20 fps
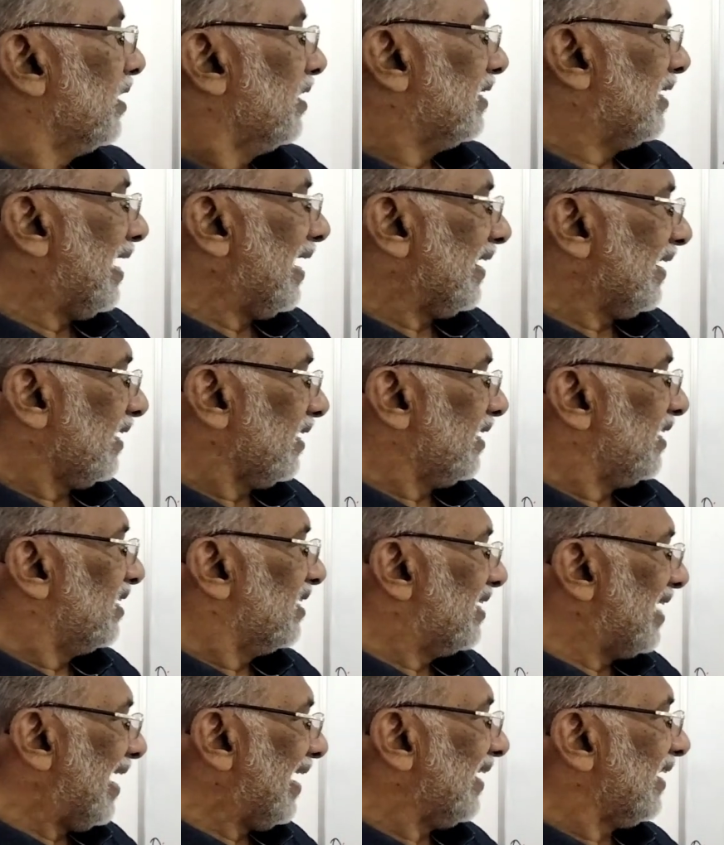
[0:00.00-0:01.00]

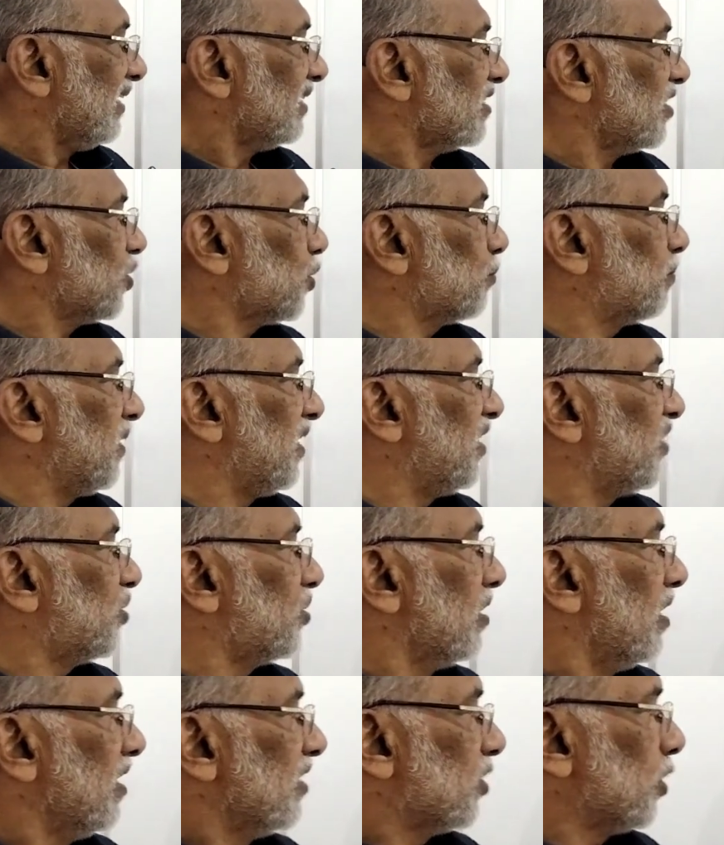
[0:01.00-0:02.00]
Indirect
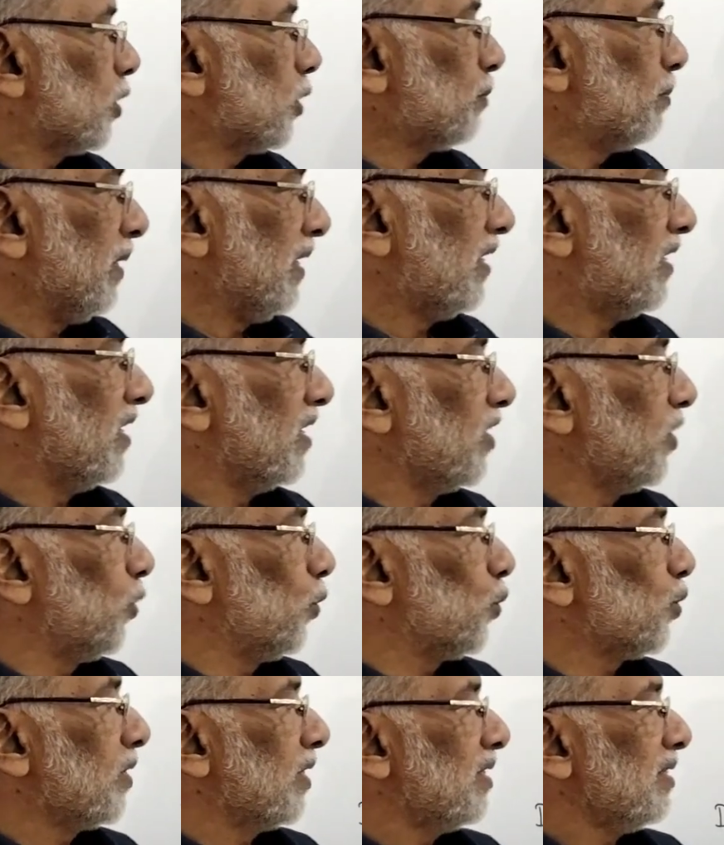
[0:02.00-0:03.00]
speech, the speaker
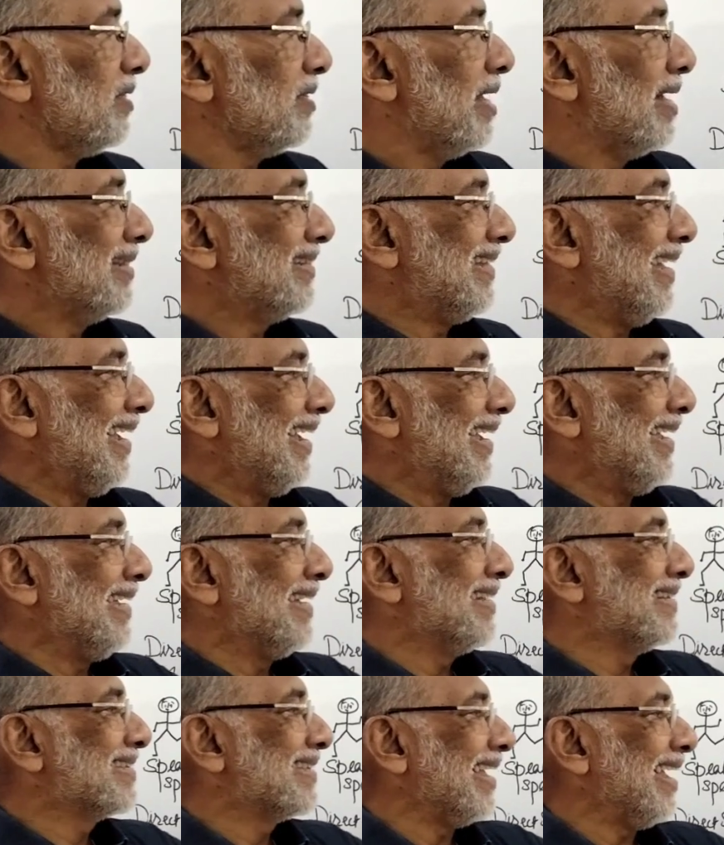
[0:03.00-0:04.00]
uses the
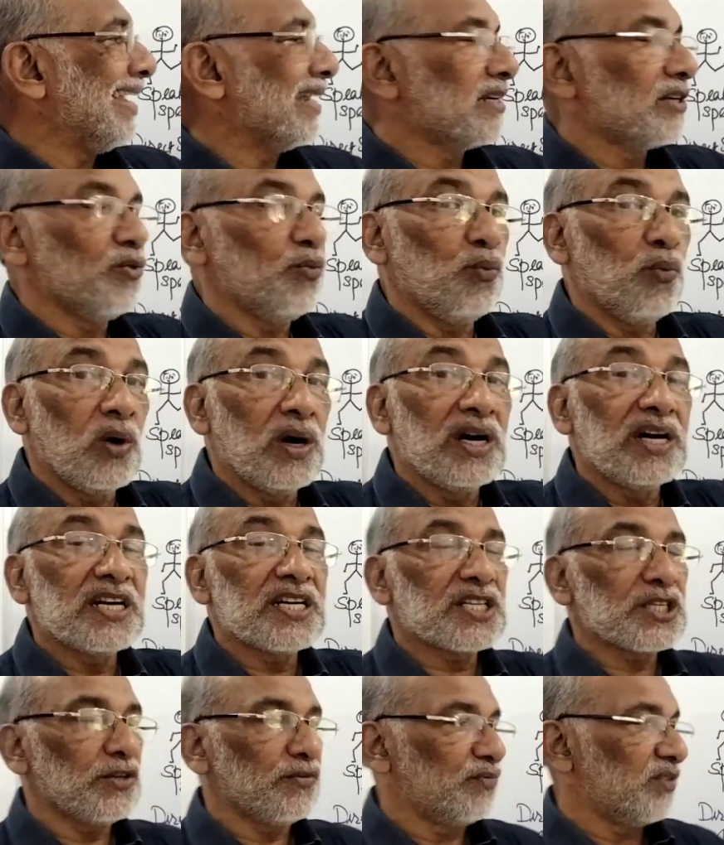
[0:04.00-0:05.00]
exact
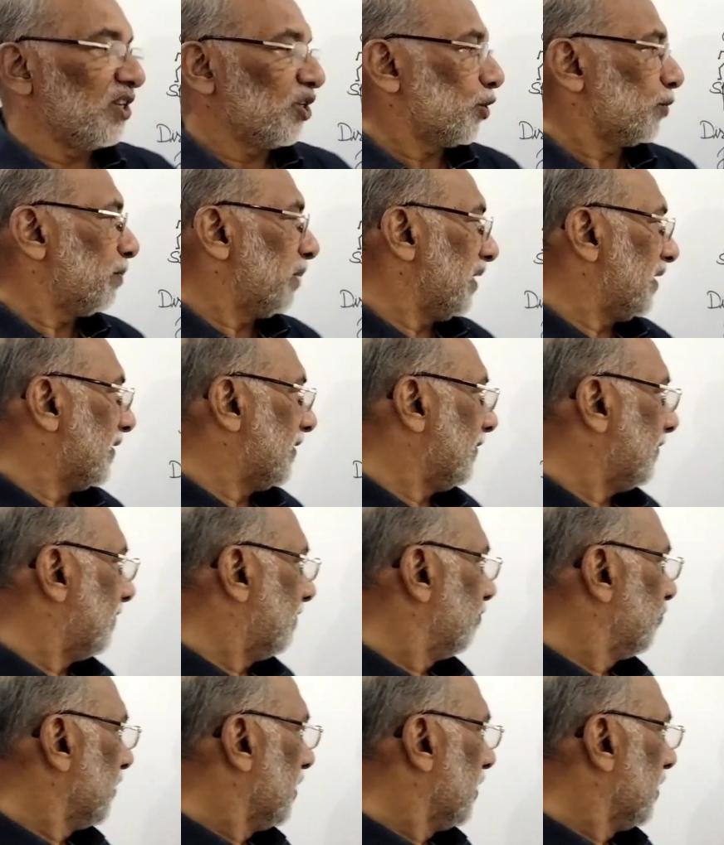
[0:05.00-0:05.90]
words of the speaker.